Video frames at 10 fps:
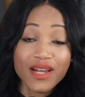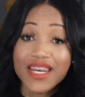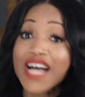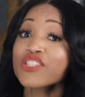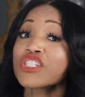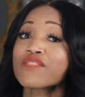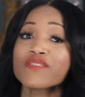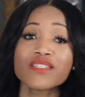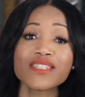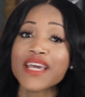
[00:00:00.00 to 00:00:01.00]
not just for
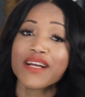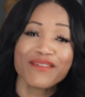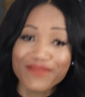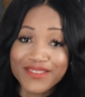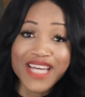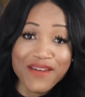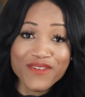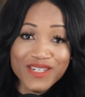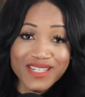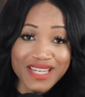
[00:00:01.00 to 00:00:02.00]
the sake of
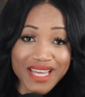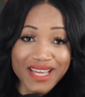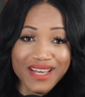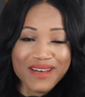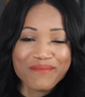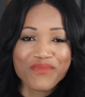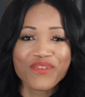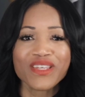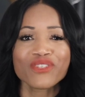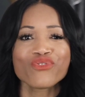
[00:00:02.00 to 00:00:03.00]
diversity, but for
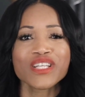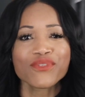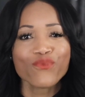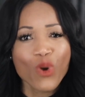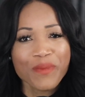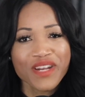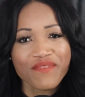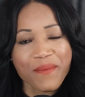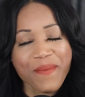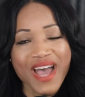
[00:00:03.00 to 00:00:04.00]
the transformative
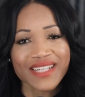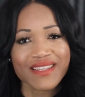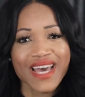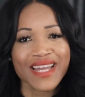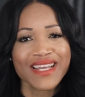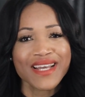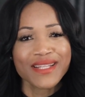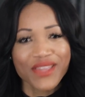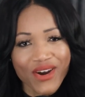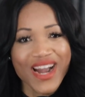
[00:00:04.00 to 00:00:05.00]
impact that
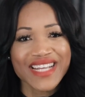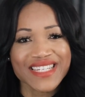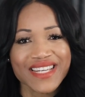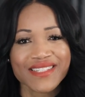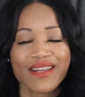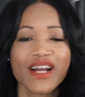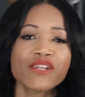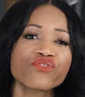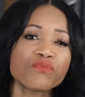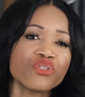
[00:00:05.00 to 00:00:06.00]
their ideas and
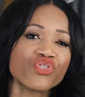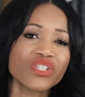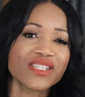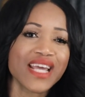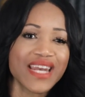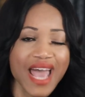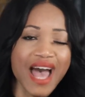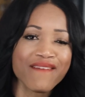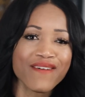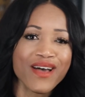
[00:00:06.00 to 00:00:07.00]
contributions can
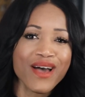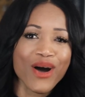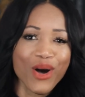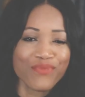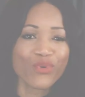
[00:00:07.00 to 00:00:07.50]
have on the